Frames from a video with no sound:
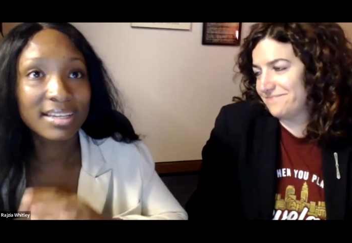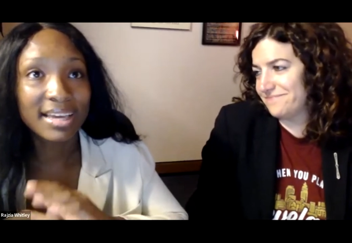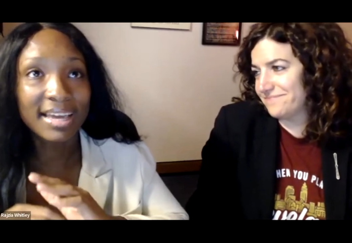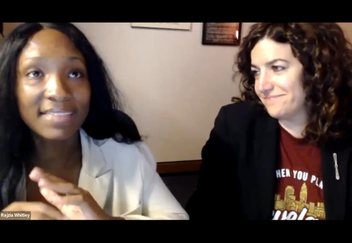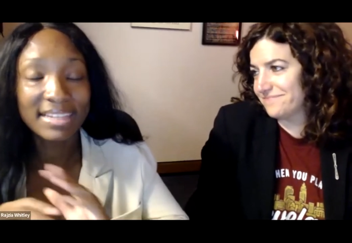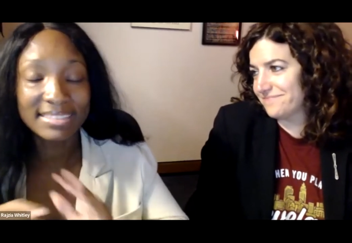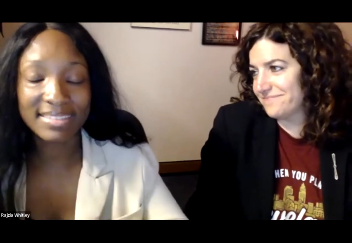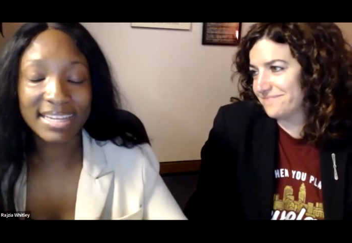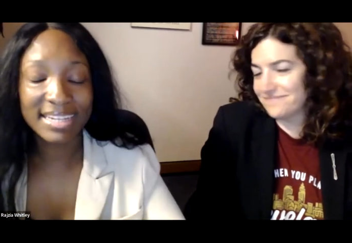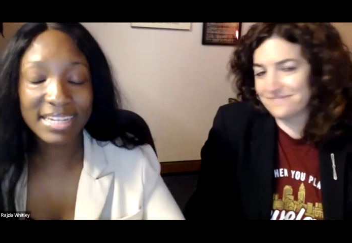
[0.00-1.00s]
Speaker 1: and things of
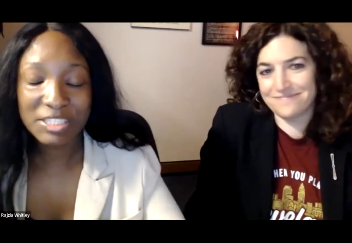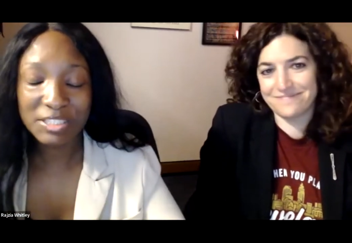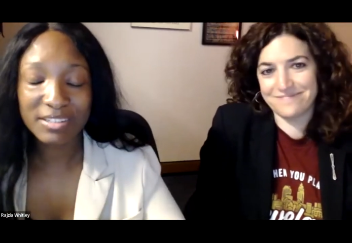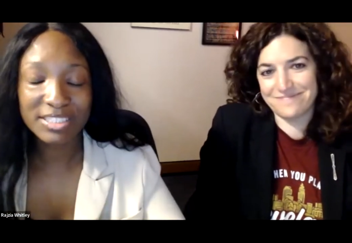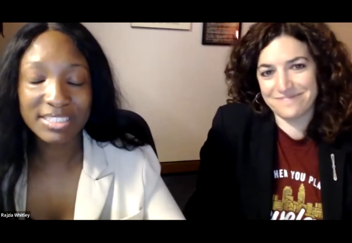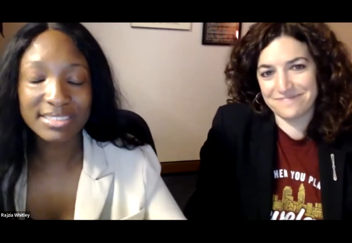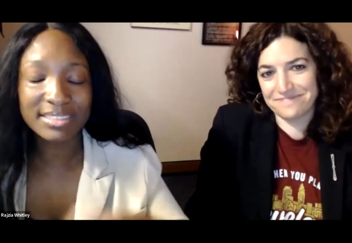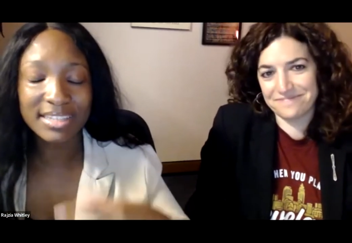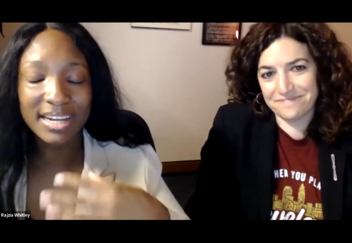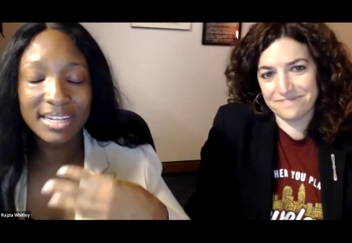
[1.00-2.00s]
that nature, just
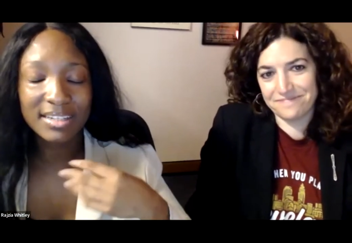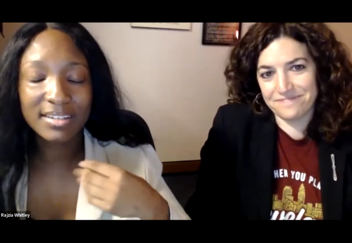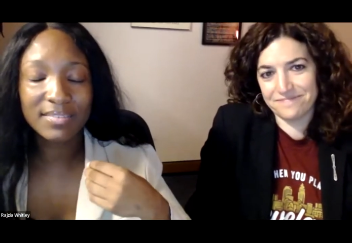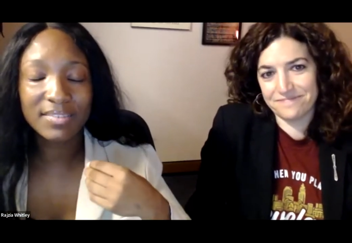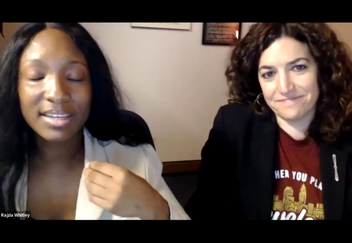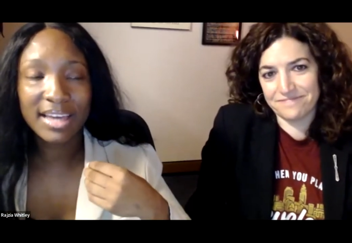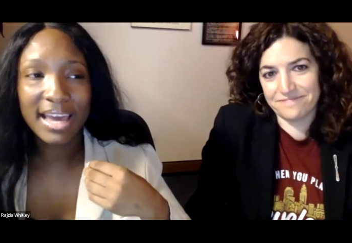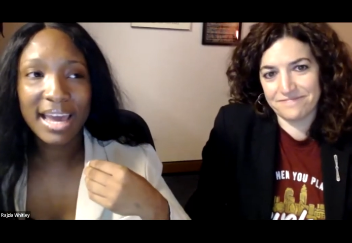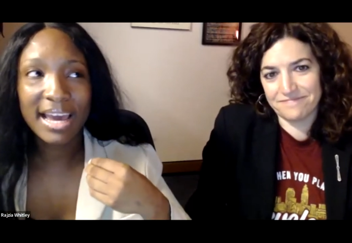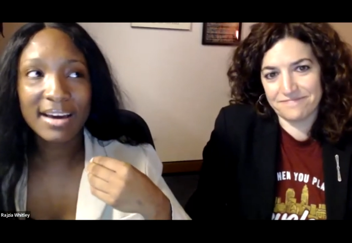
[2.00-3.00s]
to kind of
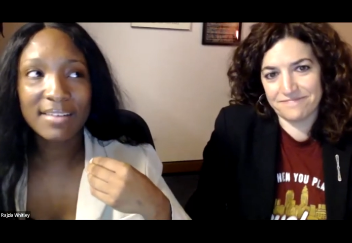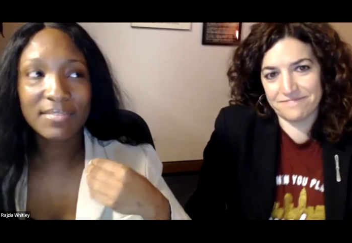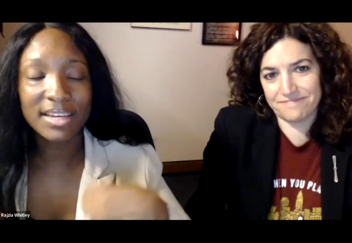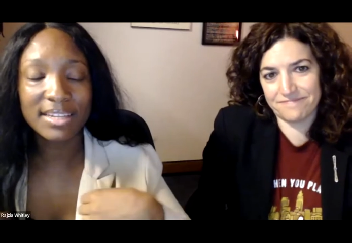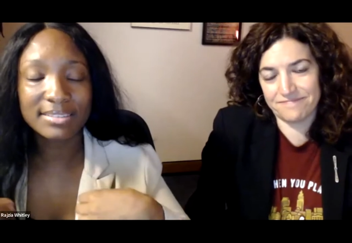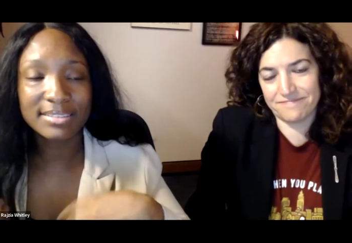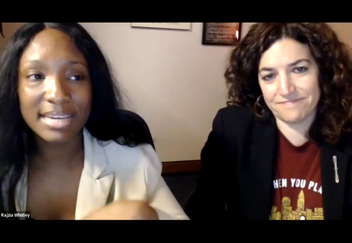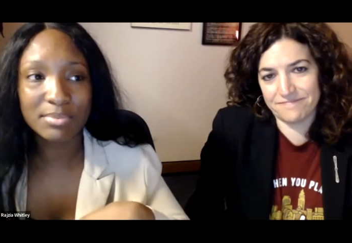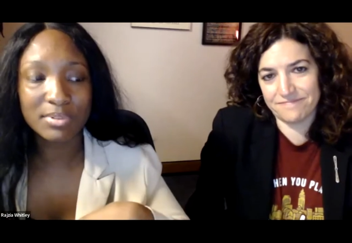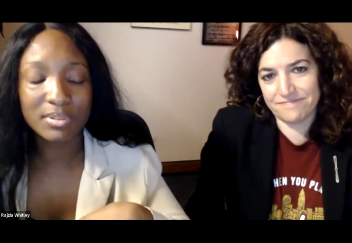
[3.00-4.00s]
have a
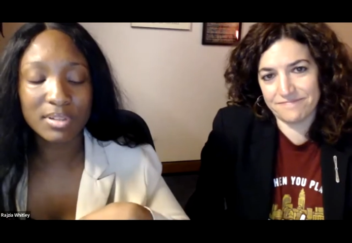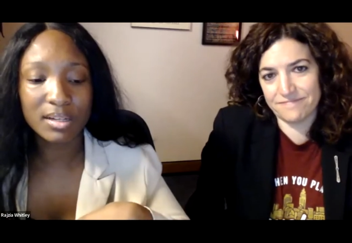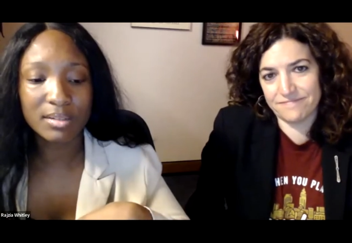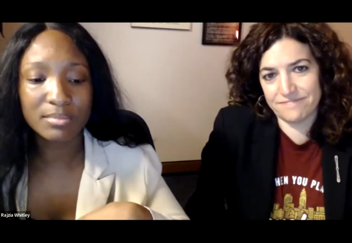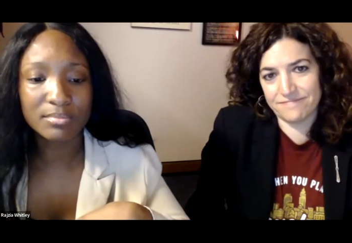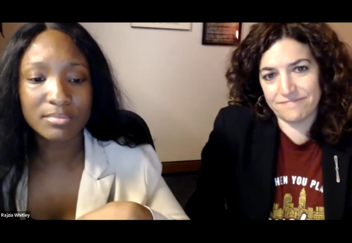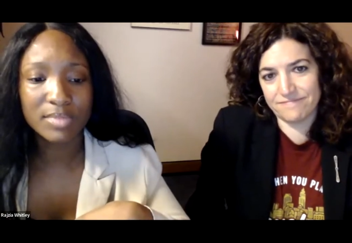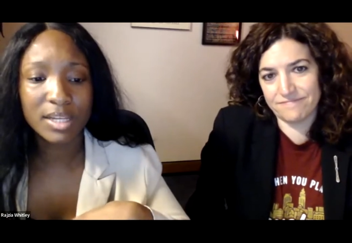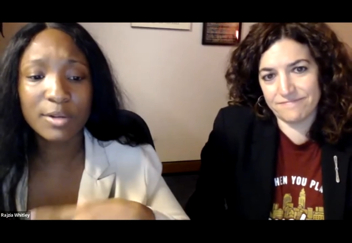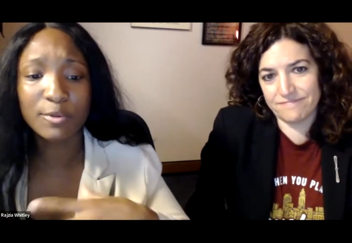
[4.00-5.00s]
stable um,
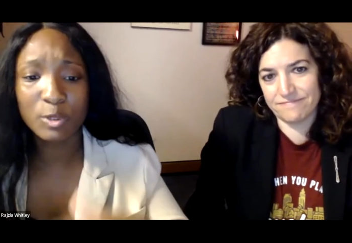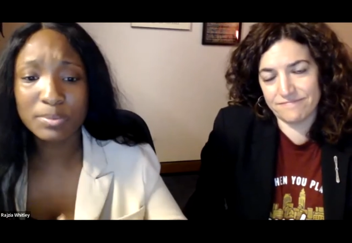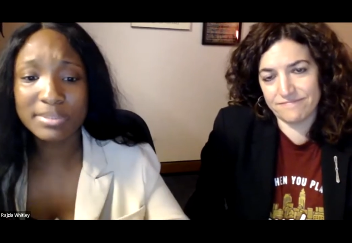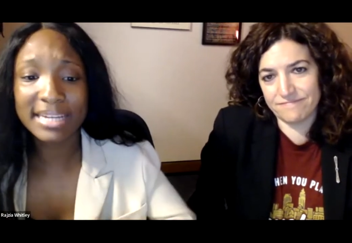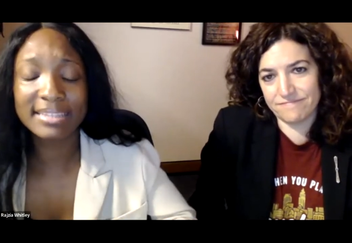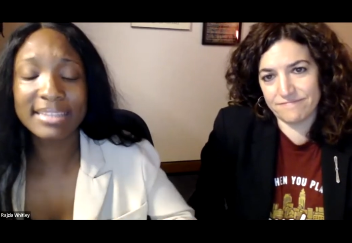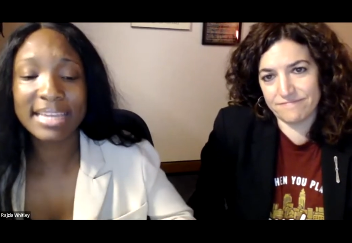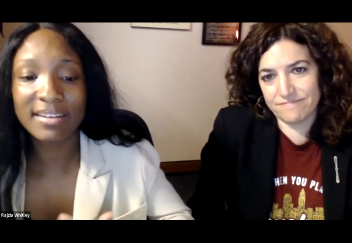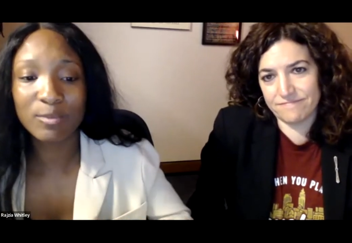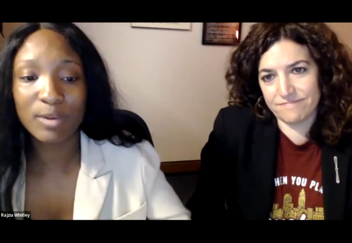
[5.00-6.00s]
group that can
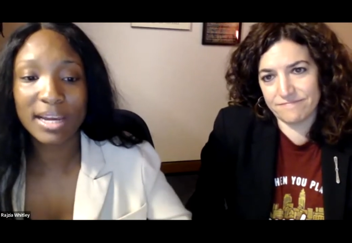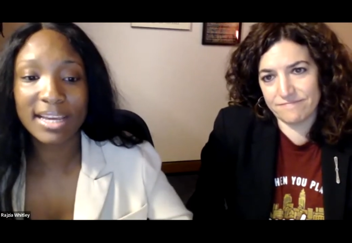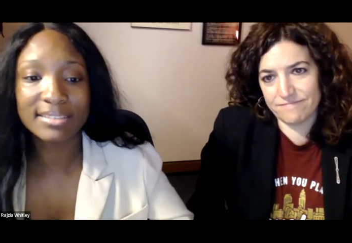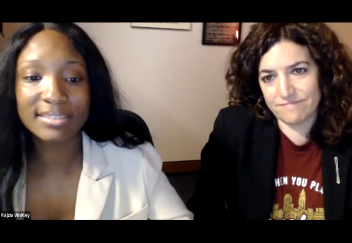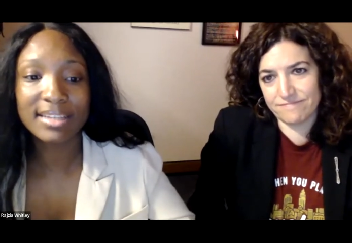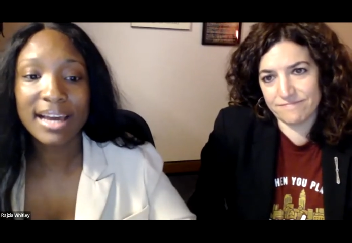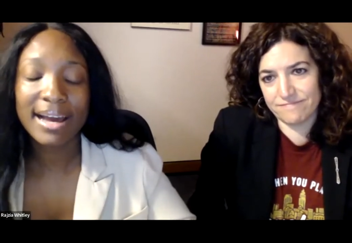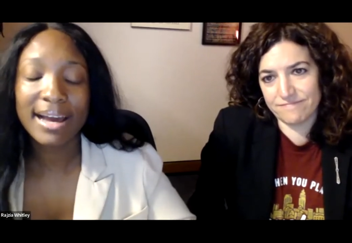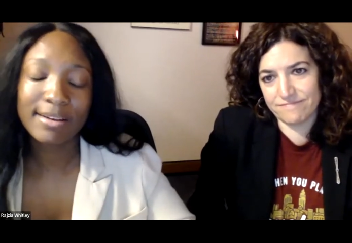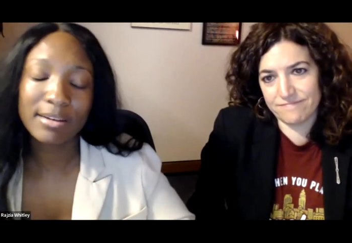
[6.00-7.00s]
think of ways
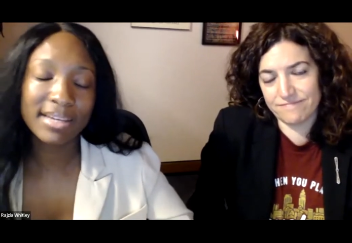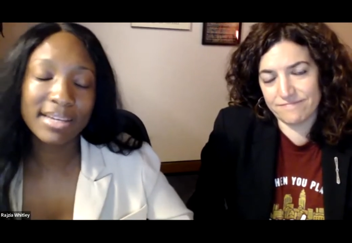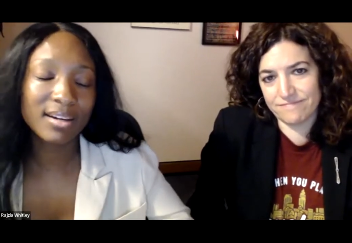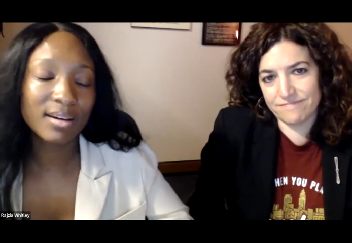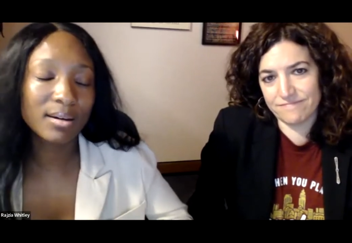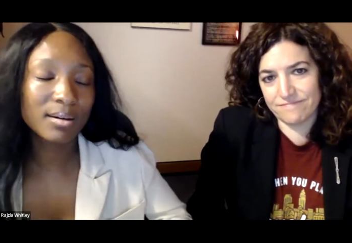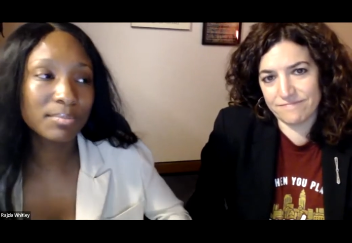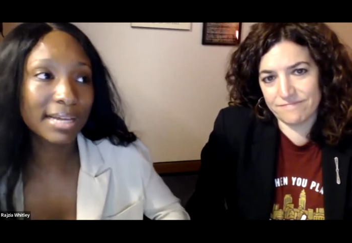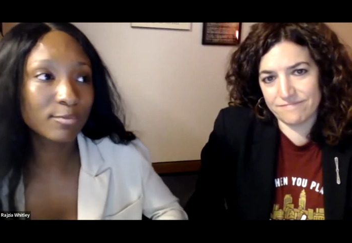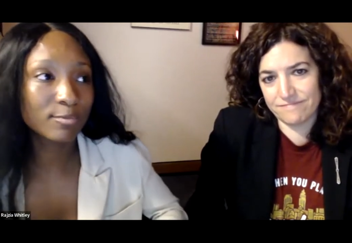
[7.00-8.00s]
how can we make
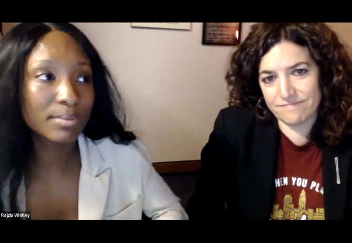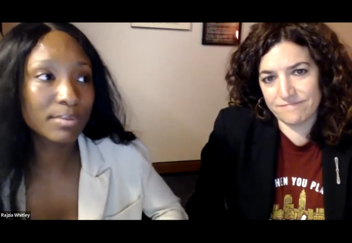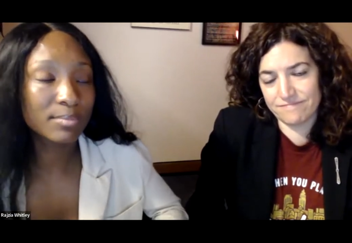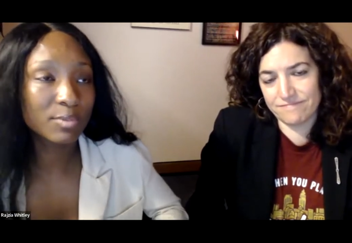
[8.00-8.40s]
Black women